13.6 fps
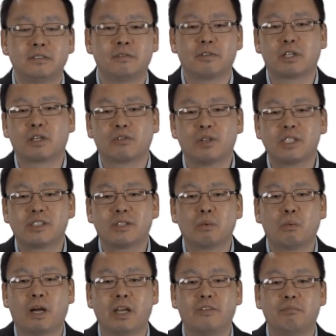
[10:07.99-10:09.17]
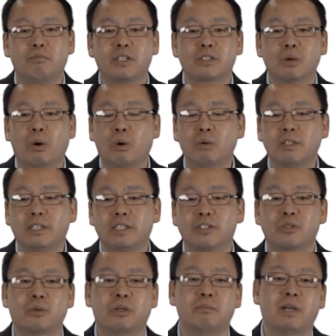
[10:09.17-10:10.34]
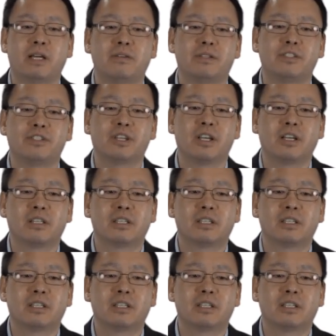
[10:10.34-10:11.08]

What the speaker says: For the Christian wife brings holiness to her marriage,